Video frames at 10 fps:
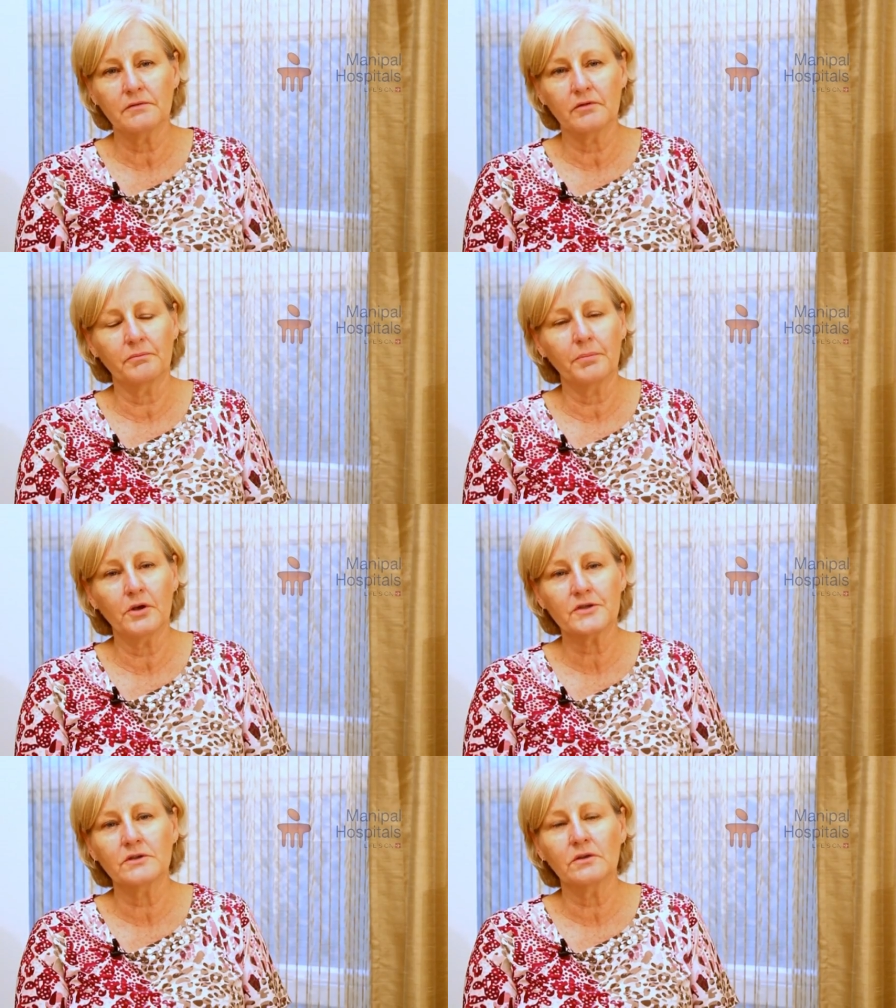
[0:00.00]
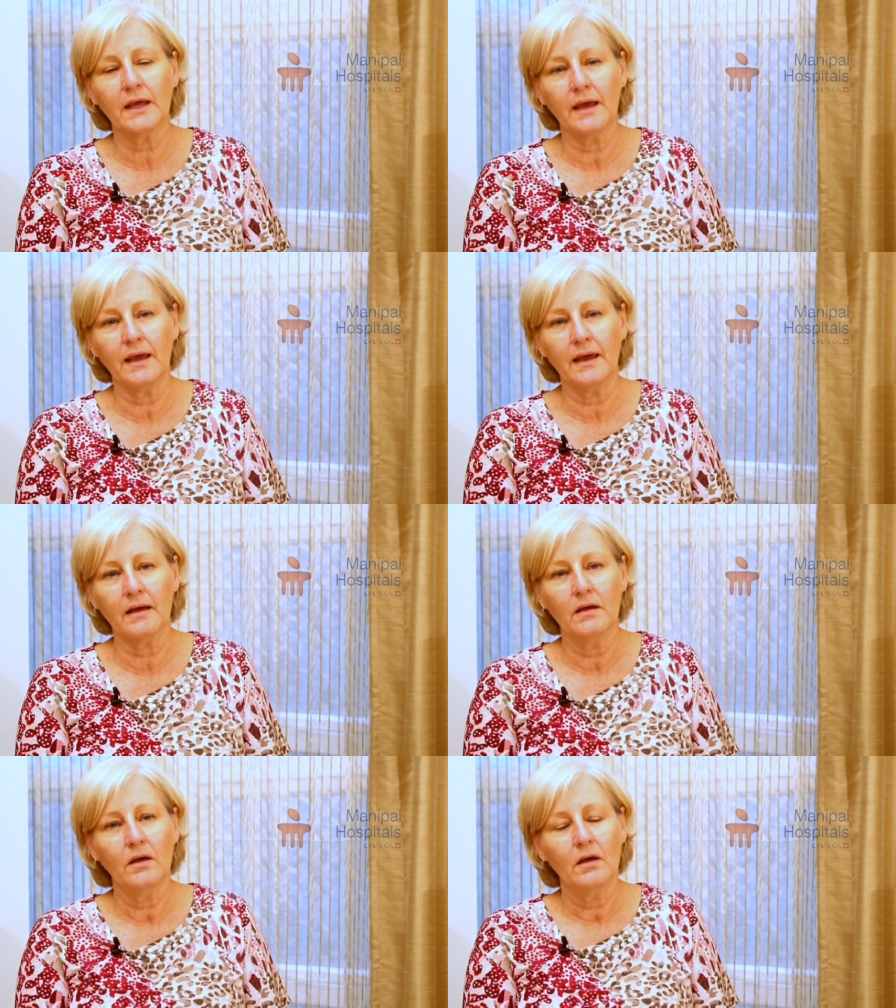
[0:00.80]
from personal
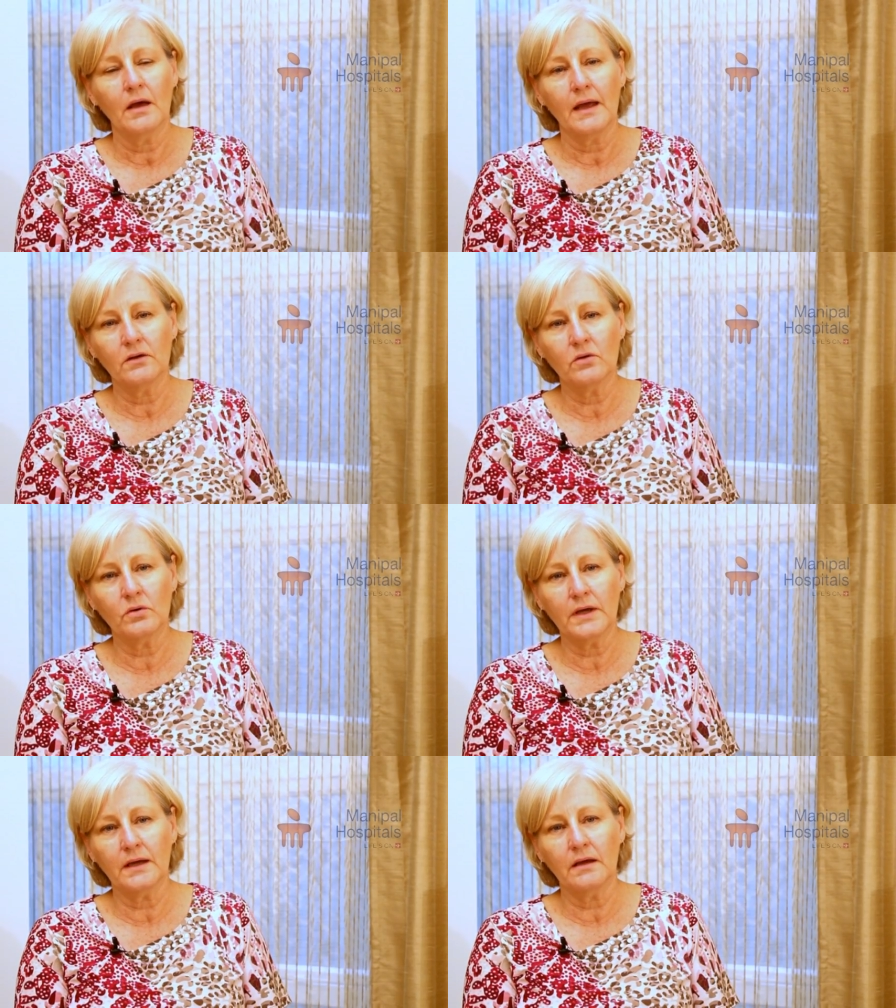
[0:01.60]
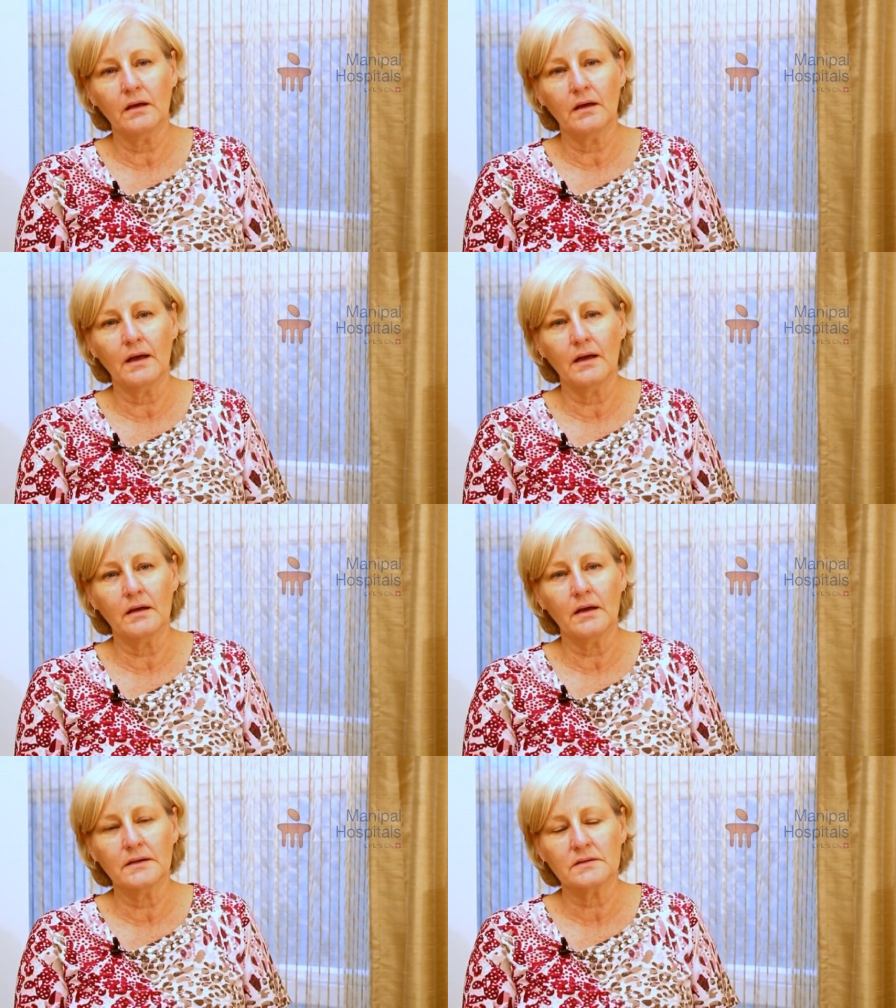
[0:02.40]
care and cooking,
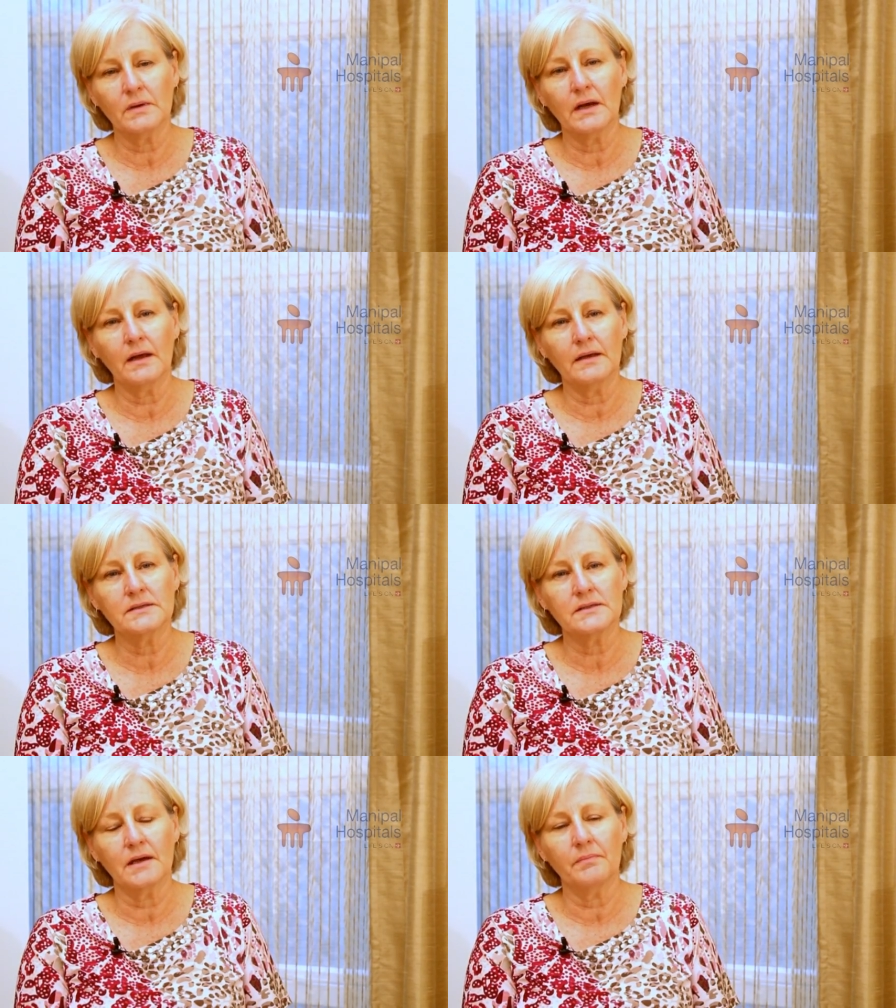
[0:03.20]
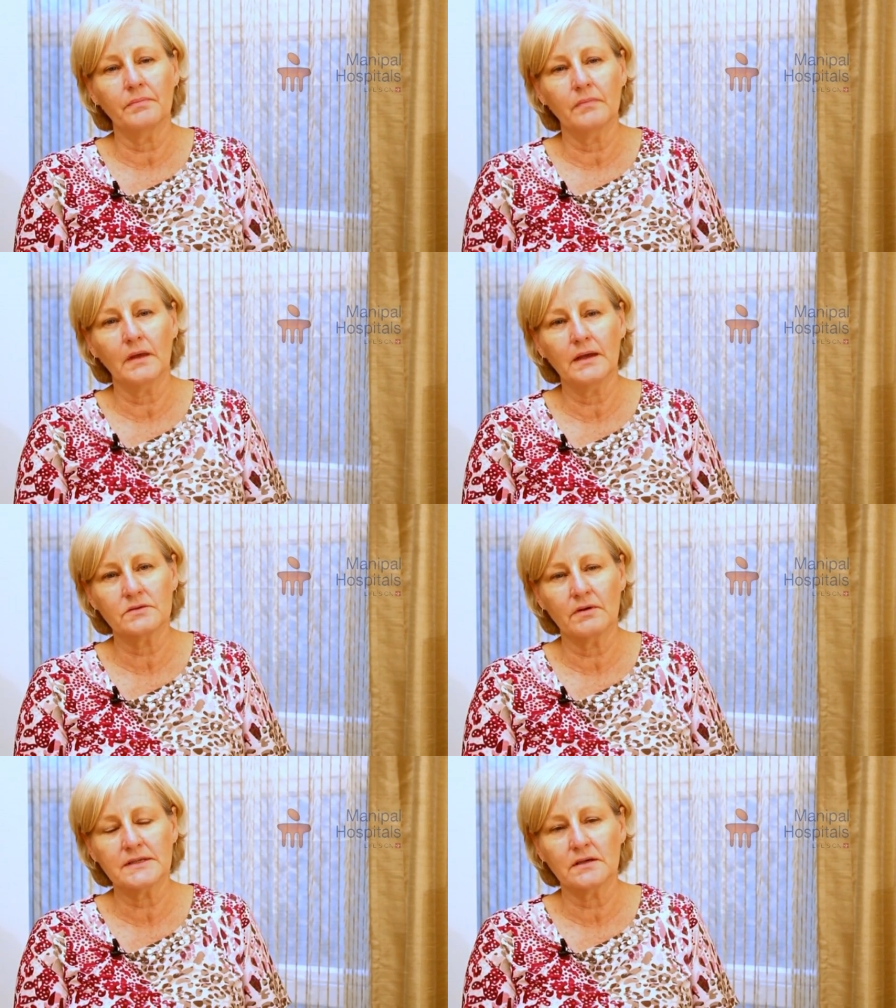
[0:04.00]
uh, as well as um,
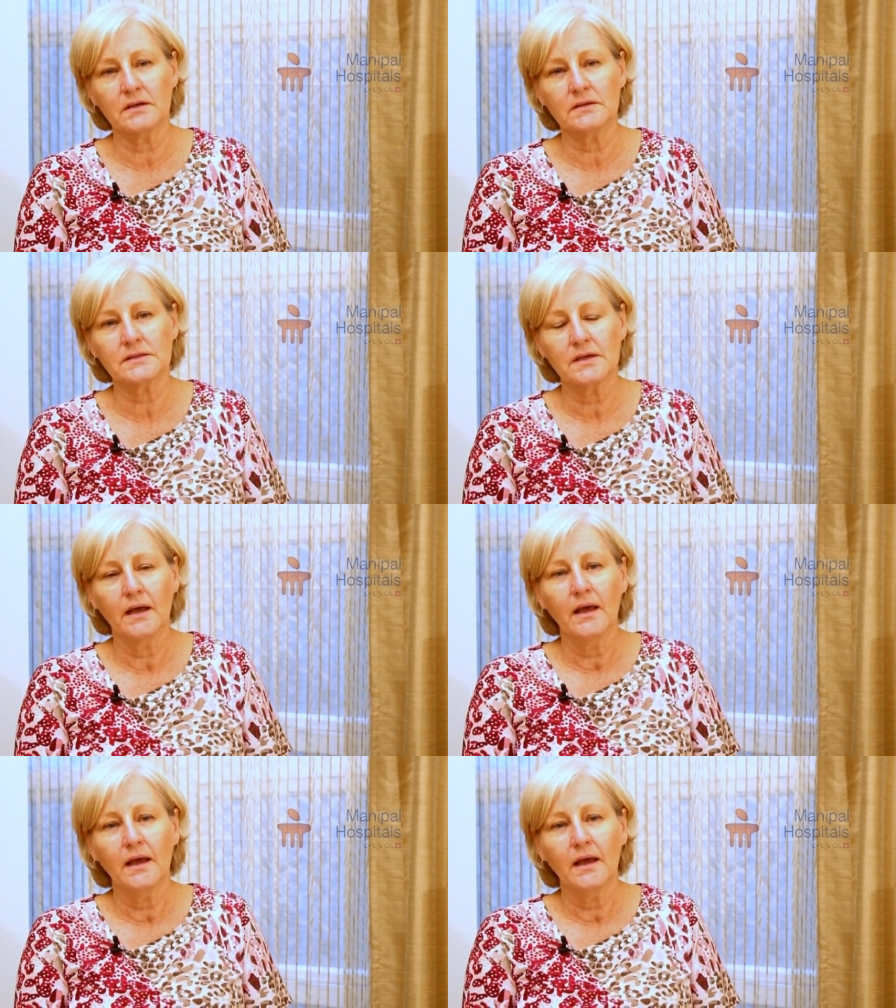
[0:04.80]
his residence.